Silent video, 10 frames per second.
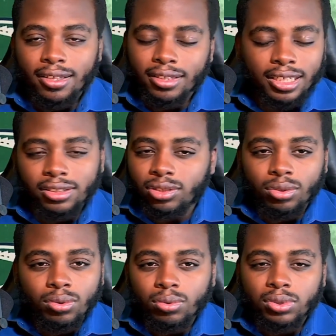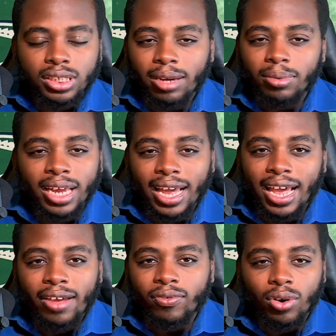These dudes that we
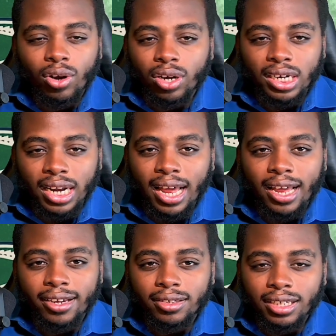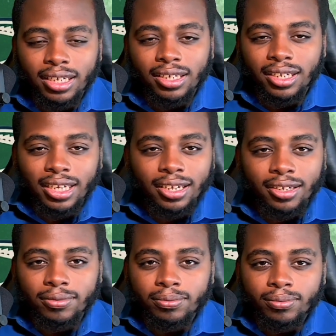have are not elite.